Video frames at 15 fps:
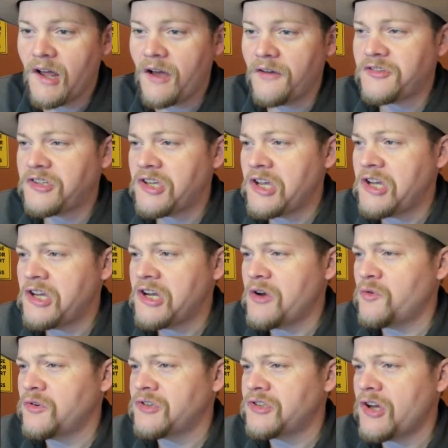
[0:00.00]
I've seen.
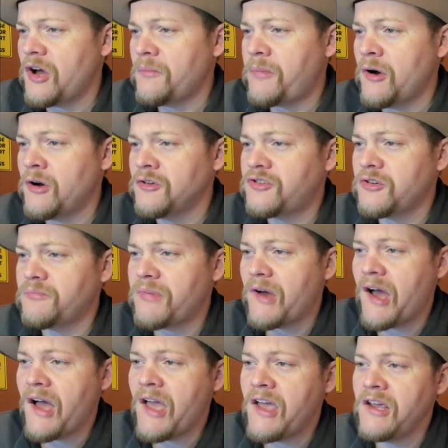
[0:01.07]
It was uh, posted
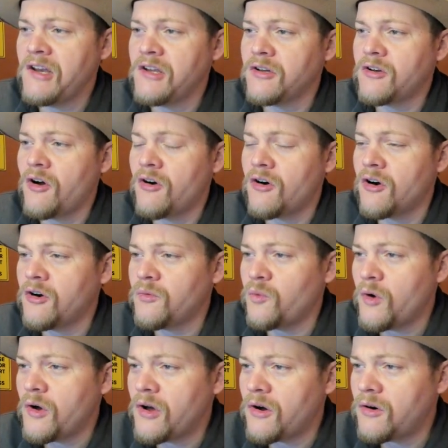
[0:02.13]
by Hayden
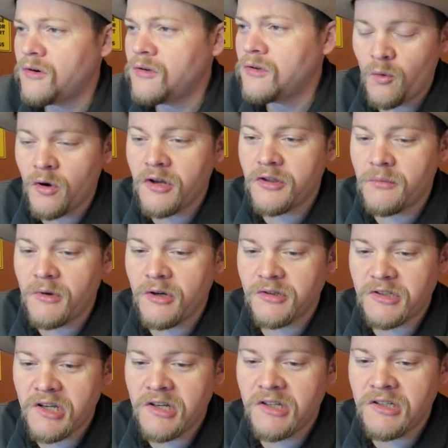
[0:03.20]
Cardwell. One of the
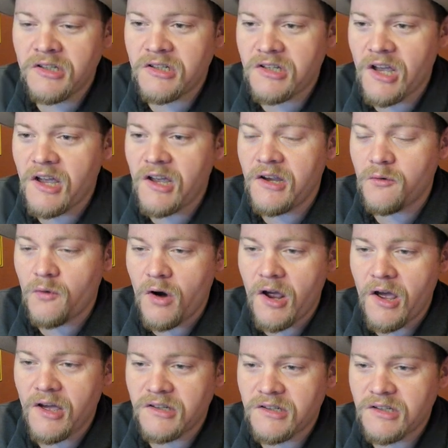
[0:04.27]
most insane
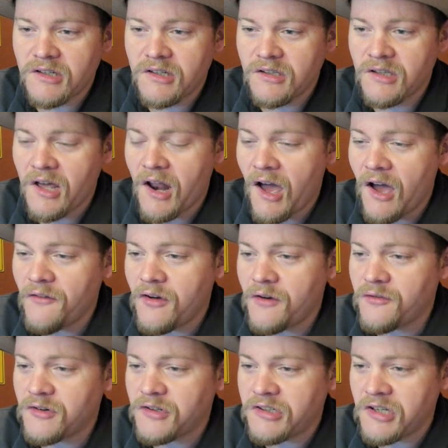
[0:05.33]
wrecks that I've
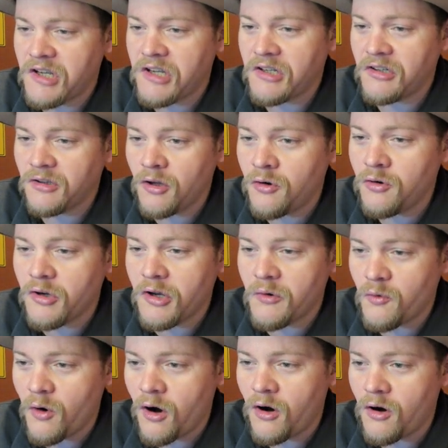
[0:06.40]
ever seen,
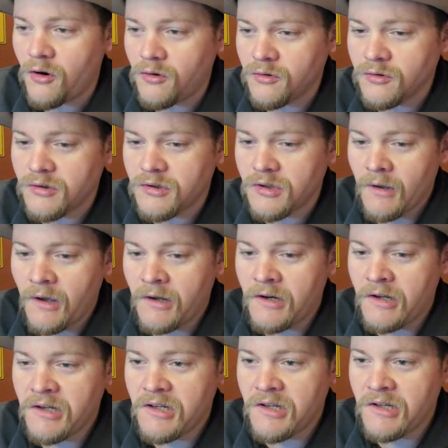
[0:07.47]
Logan Walls, and
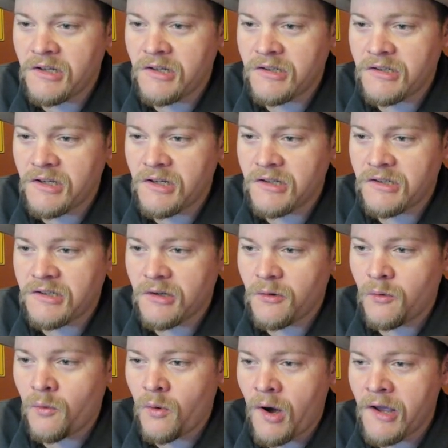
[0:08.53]
he is this
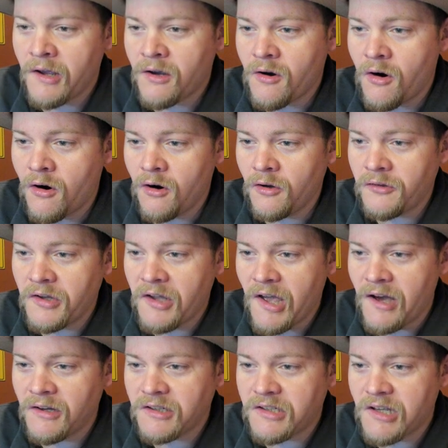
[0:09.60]
white car on the
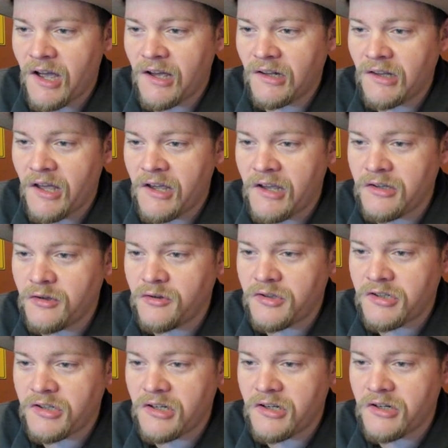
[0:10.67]
outside lane you
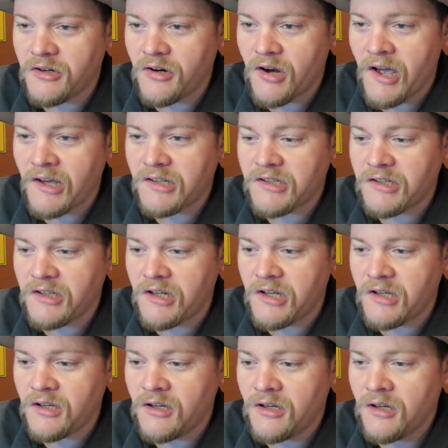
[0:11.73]
see here
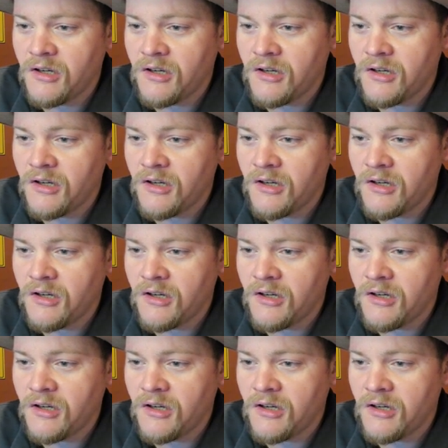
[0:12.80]
exiting